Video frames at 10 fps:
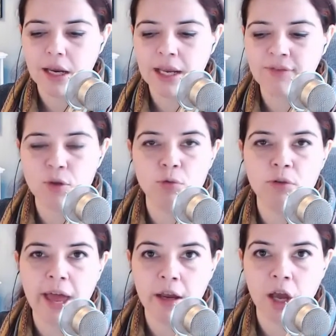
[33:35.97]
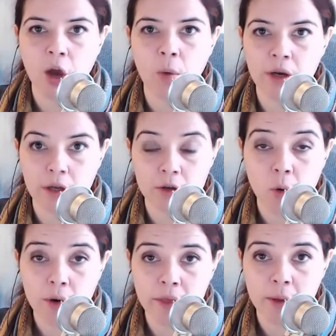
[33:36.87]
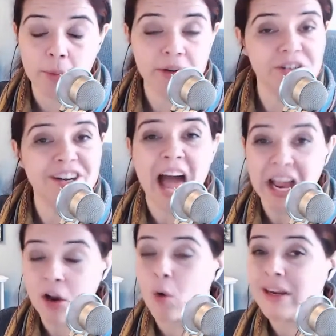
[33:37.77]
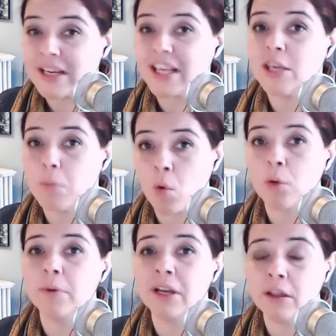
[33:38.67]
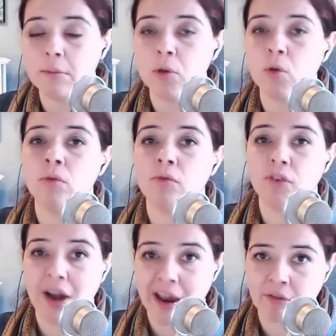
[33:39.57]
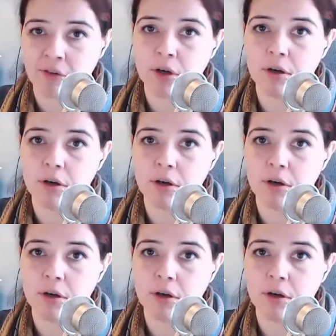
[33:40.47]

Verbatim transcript: if you let go and ignore them, they're not going to keep orbiting the moon forever.